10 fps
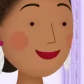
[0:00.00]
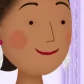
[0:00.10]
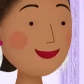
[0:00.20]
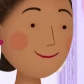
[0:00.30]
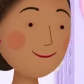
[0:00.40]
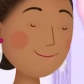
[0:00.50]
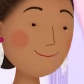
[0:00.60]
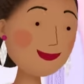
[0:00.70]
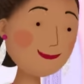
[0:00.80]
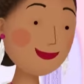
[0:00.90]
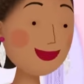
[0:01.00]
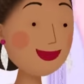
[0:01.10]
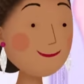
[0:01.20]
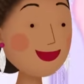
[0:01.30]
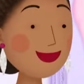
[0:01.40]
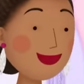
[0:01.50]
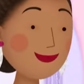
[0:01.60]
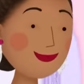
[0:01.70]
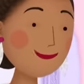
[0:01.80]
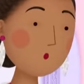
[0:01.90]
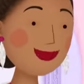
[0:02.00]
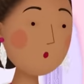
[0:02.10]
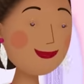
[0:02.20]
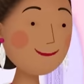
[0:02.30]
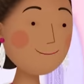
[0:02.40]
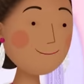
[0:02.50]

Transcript: Perfect. What kind of hairstyle do you want?